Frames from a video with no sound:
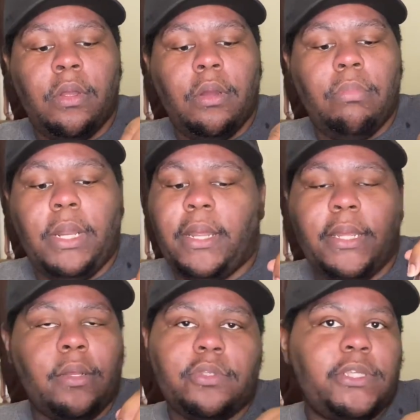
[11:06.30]
But I ain't
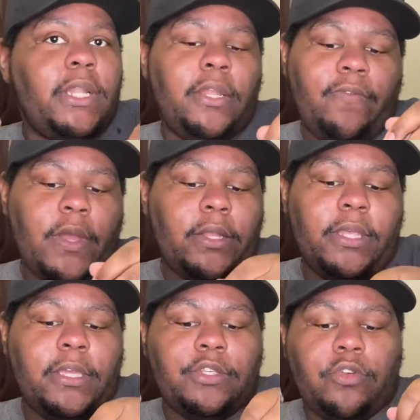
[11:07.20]
gonna sell it if y'all think
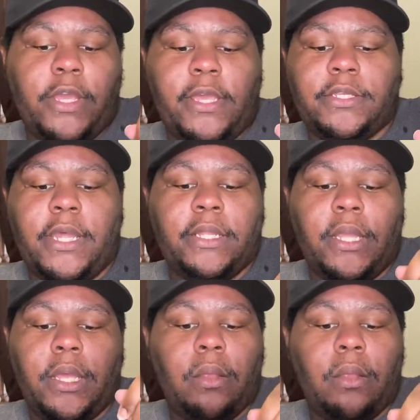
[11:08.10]
it's trash like that.